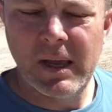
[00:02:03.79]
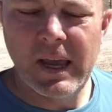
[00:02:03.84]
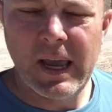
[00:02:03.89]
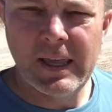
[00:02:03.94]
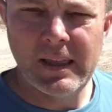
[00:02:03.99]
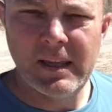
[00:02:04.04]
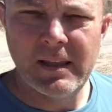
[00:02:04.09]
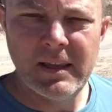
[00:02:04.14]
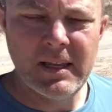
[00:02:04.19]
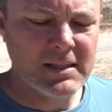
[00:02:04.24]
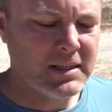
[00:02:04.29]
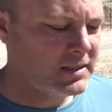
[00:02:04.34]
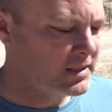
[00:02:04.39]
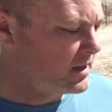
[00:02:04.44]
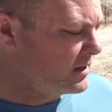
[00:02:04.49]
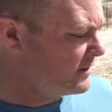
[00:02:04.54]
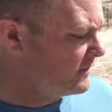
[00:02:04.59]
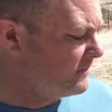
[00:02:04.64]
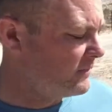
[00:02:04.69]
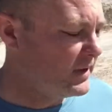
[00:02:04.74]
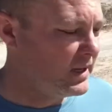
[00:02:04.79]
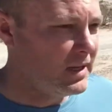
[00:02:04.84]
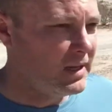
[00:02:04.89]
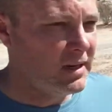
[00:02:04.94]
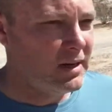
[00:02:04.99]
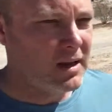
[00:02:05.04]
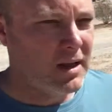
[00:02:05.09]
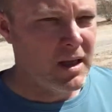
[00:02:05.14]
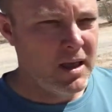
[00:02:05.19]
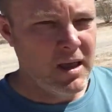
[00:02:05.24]
And then this is going to
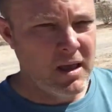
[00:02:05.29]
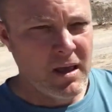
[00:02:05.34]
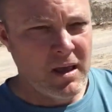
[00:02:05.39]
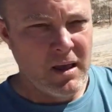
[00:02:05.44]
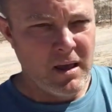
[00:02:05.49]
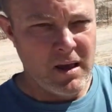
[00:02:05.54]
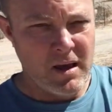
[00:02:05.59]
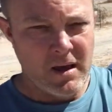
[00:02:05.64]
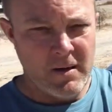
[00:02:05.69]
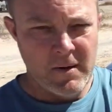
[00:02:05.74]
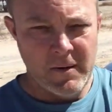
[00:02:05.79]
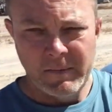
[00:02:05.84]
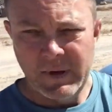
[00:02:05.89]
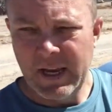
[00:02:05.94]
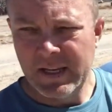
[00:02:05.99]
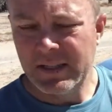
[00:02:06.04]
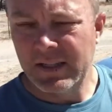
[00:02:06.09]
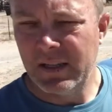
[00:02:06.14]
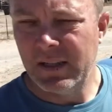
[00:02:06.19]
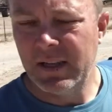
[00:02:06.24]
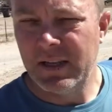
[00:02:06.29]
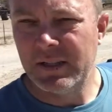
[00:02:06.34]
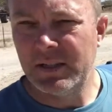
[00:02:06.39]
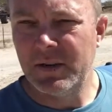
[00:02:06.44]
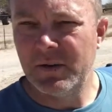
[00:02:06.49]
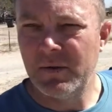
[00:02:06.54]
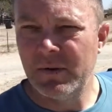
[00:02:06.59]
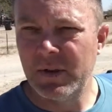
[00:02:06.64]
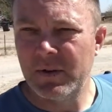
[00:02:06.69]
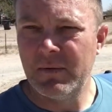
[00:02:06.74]
feed, I'm guessing, these
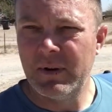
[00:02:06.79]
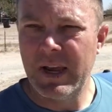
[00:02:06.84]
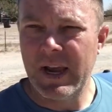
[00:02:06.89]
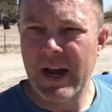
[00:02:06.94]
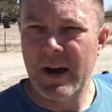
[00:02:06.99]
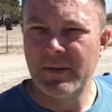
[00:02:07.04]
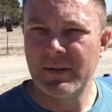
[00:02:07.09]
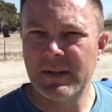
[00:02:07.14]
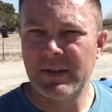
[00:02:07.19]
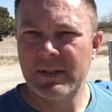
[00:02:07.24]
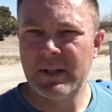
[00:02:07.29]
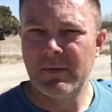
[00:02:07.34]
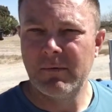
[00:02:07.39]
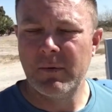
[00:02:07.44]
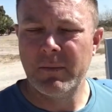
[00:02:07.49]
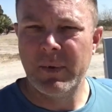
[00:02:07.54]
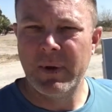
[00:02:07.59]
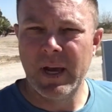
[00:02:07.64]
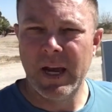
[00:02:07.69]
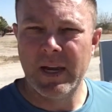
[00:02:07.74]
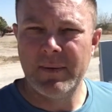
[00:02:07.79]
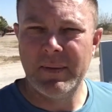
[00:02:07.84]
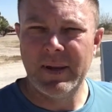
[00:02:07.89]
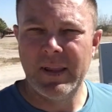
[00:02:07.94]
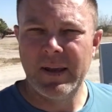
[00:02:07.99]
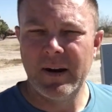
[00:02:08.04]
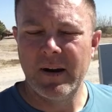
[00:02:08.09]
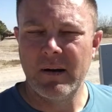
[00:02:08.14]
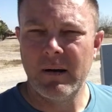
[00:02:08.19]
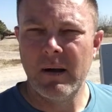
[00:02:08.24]
2 or 3 houses that were behind me
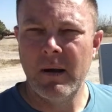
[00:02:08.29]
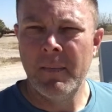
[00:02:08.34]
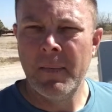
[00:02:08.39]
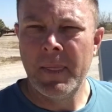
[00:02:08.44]
there